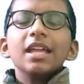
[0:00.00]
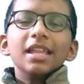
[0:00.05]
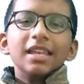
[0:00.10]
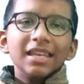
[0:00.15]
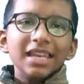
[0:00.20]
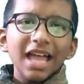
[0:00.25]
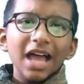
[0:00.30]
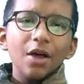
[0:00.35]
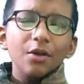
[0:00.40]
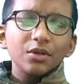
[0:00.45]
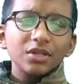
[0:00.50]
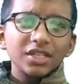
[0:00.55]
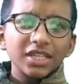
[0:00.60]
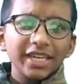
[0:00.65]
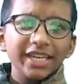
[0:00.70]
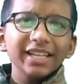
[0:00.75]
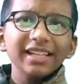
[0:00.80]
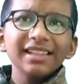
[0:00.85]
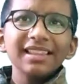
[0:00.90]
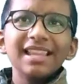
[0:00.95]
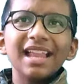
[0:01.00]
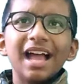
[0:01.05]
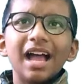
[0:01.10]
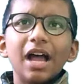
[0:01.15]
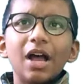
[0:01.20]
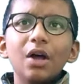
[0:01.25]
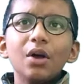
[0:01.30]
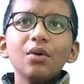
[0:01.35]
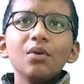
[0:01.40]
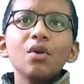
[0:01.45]
Now till
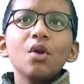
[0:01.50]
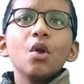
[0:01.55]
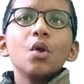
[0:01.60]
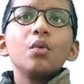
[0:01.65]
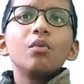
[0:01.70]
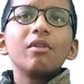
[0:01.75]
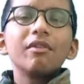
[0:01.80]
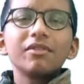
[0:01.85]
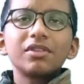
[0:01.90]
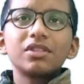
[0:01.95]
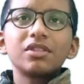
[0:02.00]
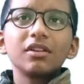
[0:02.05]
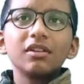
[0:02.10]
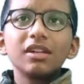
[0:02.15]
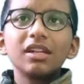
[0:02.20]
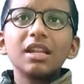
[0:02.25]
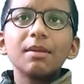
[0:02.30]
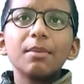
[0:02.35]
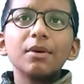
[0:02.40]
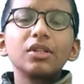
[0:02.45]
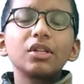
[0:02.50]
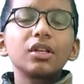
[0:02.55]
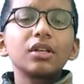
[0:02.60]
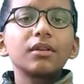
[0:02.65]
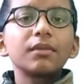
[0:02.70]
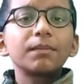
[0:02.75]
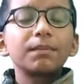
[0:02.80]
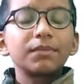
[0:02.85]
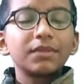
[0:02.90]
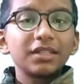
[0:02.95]
now we have studied about the
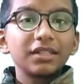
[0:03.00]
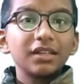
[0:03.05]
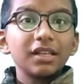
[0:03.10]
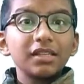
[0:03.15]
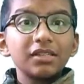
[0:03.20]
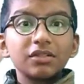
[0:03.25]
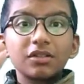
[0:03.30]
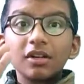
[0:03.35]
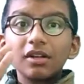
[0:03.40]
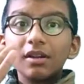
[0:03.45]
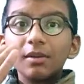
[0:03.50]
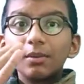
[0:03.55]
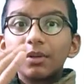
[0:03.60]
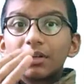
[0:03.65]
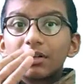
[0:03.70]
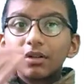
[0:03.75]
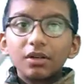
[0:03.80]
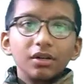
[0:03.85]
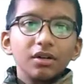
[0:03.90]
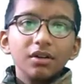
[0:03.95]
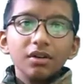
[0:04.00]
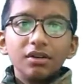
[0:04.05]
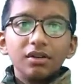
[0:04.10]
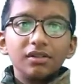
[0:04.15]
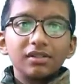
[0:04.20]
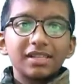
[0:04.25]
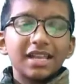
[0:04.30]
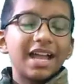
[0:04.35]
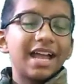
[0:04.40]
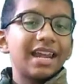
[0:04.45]
study of the
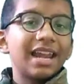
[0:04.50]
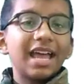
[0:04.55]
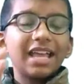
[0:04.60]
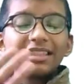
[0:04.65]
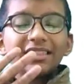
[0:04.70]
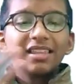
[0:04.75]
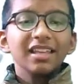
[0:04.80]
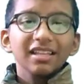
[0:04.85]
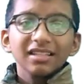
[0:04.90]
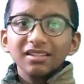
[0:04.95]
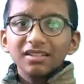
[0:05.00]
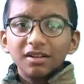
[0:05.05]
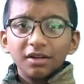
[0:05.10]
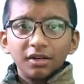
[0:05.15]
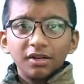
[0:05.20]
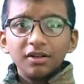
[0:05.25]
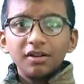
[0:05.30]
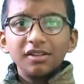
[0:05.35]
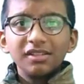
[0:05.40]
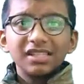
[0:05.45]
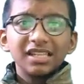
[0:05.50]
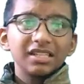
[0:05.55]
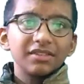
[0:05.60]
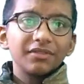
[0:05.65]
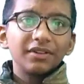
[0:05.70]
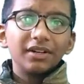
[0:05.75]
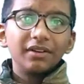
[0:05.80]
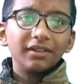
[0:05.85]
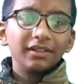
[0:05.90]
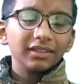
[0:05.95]
kernels, and I think kernels is
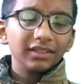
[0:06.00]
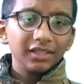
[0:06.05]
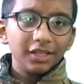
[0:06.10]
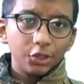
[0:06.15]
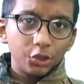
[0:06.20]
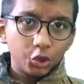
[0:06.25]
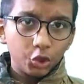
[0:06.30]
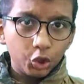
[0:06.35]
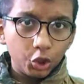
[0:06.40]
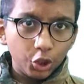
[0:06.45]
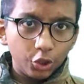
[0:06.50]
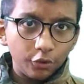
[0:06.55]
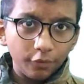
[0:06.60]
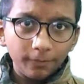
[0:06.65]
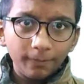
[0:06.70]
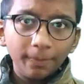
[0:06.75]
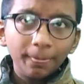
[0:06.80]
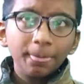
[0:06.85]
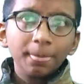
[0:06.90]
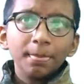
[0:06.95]
very clear to you.